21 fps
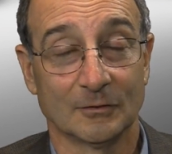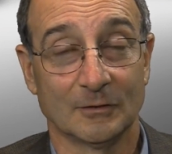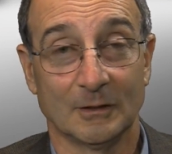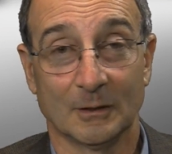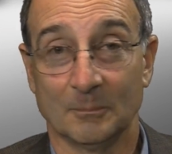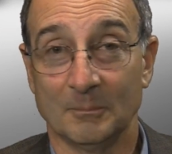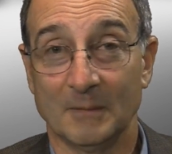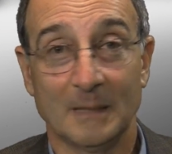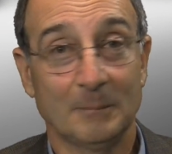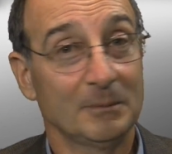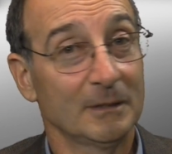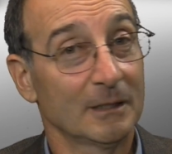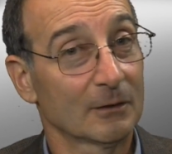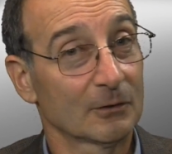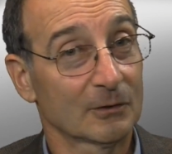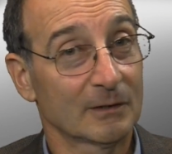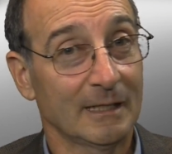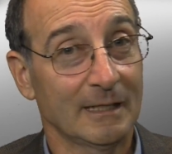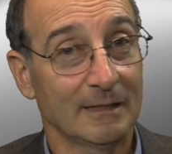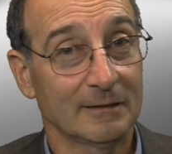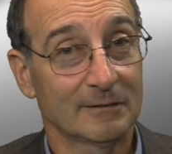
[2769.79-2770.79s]
There may be other
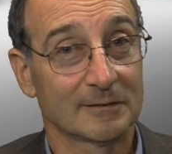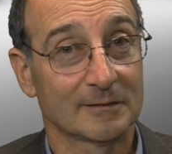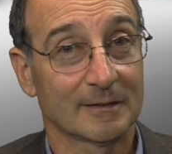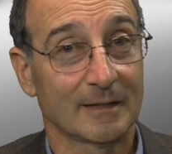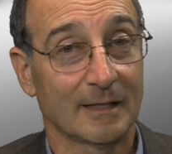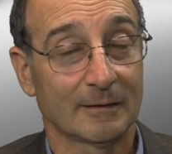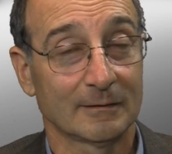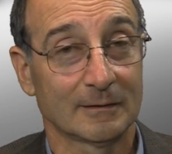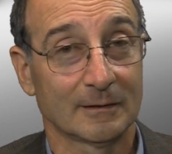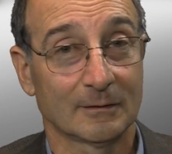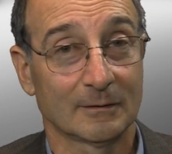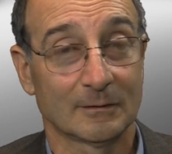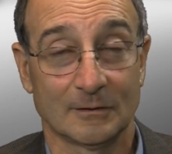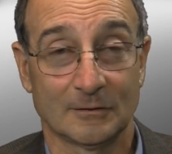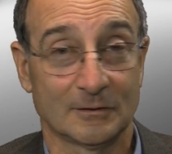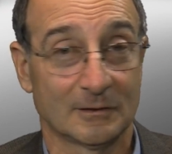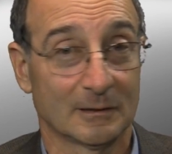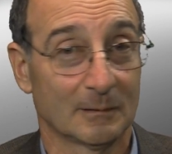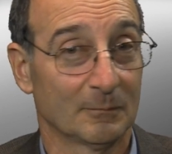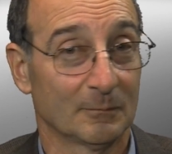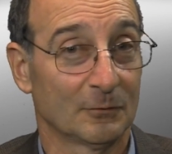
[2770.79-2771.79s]
cases out there that
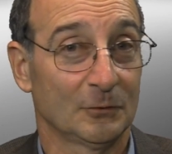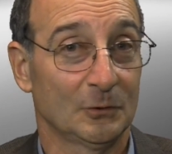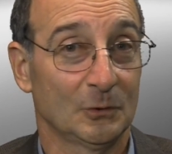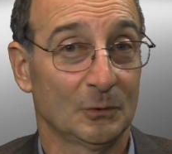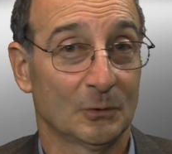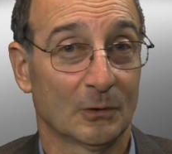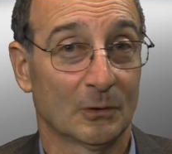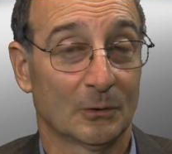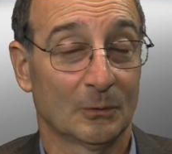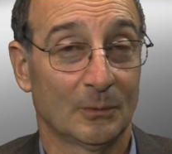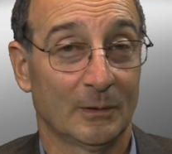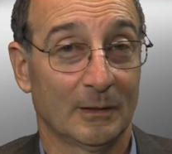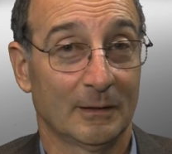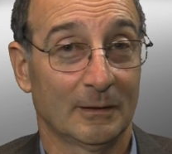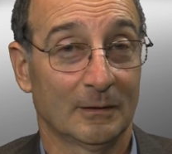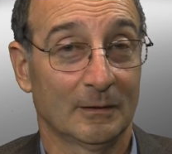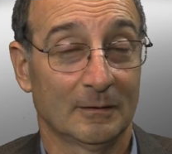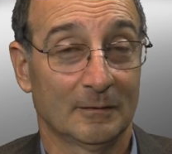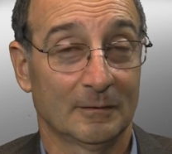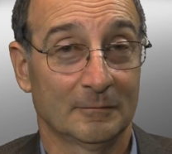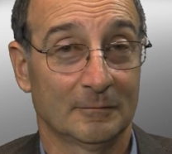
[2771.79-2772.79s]
some of you are aware
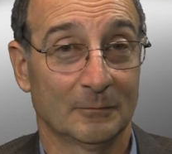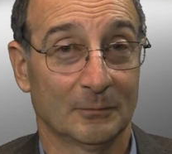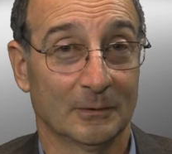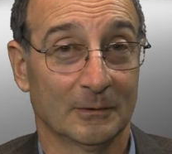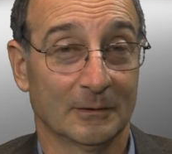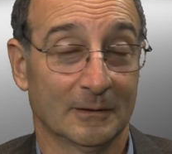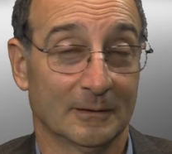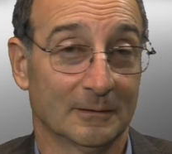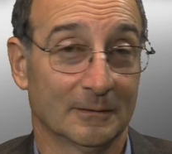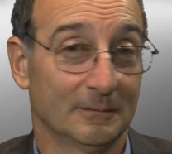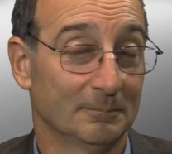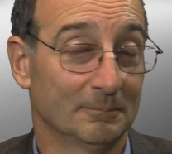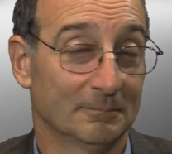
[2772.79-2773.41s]
of where